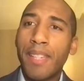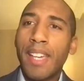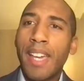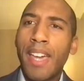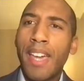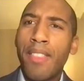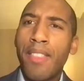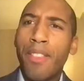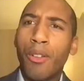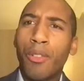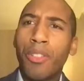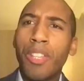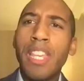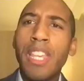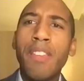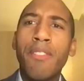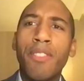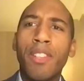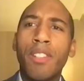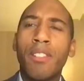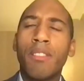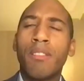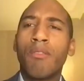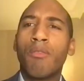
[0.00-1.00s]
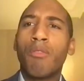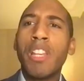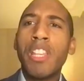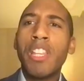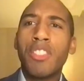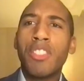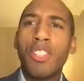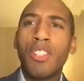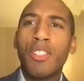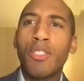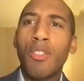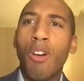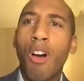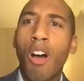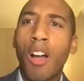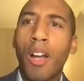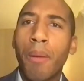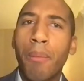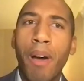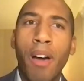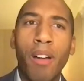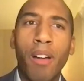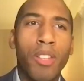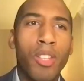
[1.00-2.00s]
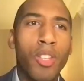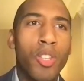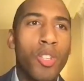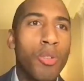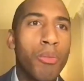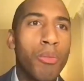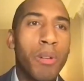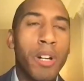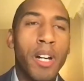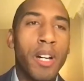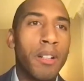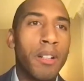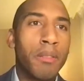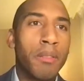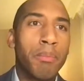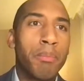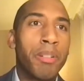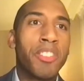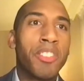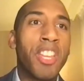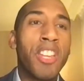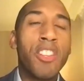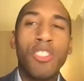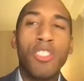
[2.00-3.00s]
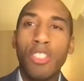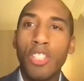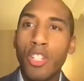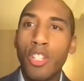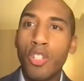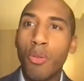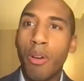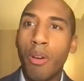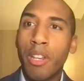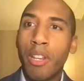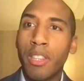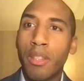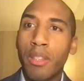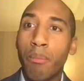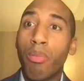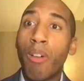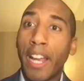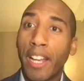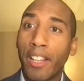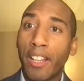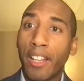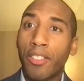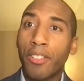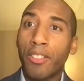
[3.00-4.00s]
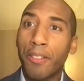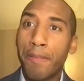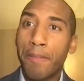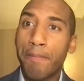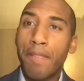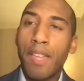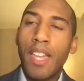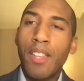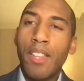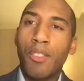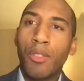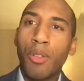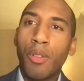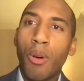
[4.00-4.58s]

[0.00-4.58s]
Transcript: And there's even recent talk about Cuba potentially joining the BRICS, and hmm.